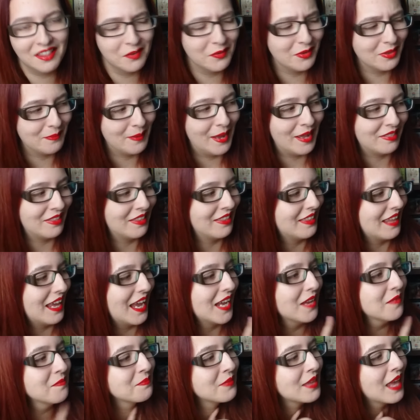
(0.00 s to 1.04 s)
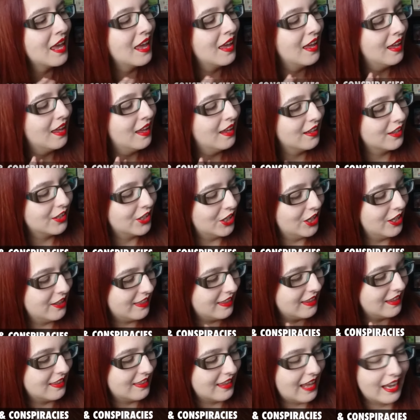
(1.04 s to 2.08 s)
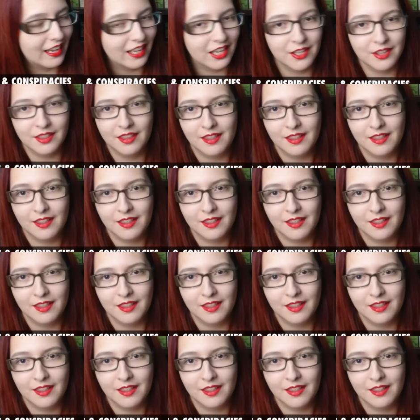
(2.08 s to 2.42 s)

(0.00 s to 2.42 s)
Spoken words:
As I was about to say, Curtsies and